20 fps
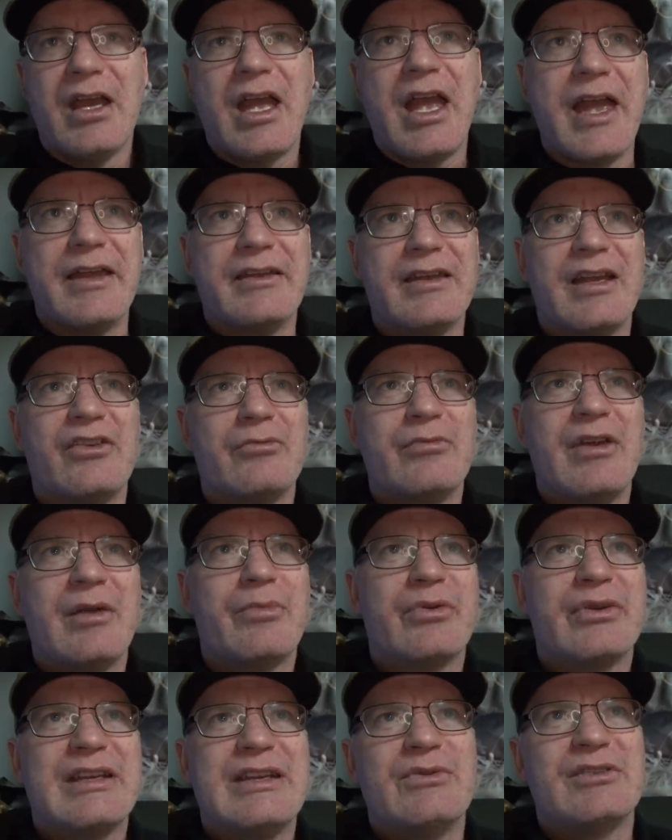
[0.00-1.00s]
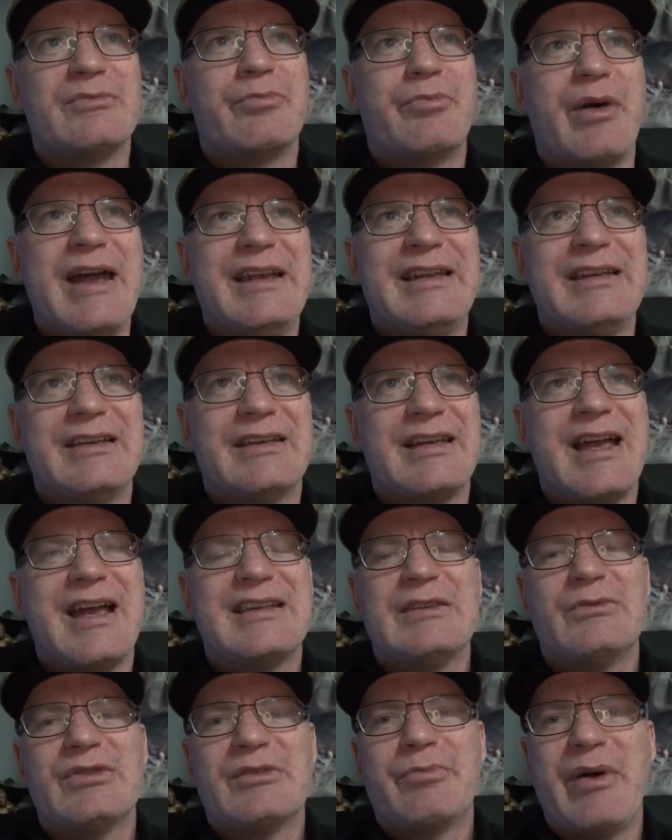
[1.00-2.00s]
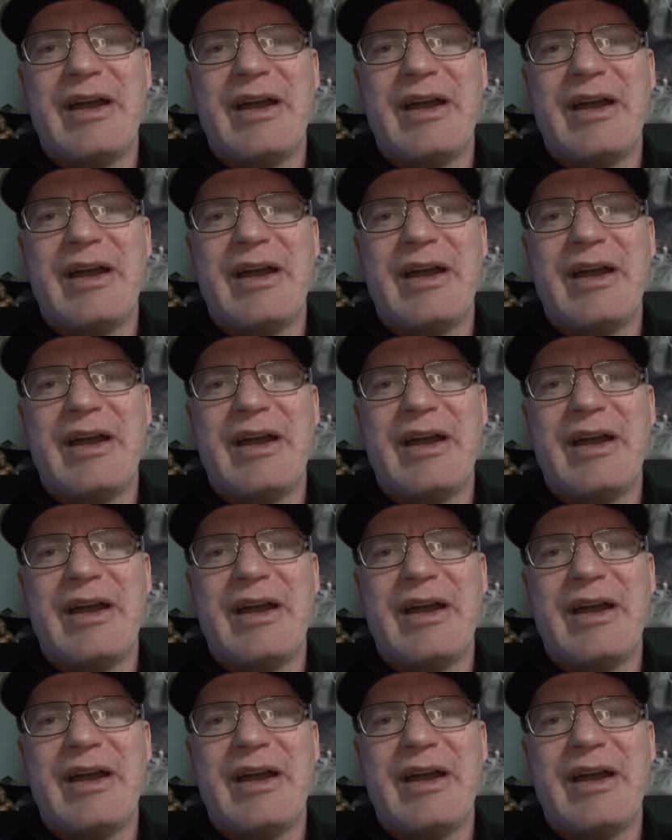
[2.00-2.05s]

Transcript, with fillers: and I remember he was biting, and as he was